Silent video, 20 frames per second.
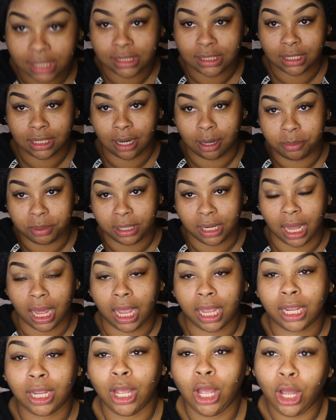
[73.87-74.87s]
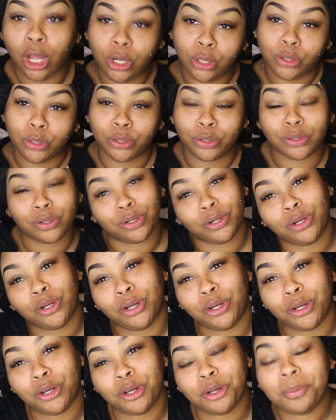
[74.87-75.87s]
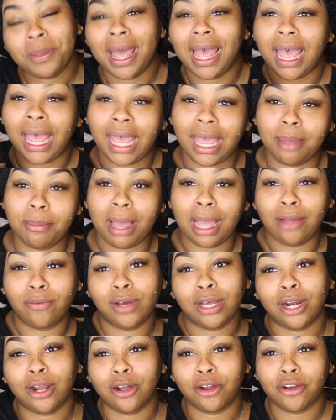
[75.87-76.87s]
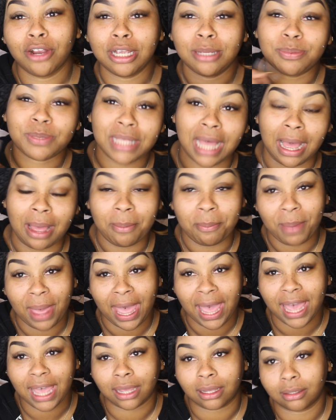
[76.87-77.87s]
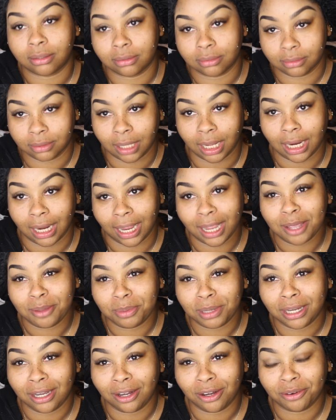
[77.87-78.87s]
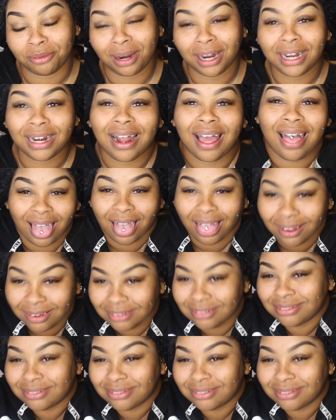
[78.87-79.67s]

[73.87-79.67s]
and then I'll be like, oh, hey my little creeps, I'm back. Like I ain't been gone, right?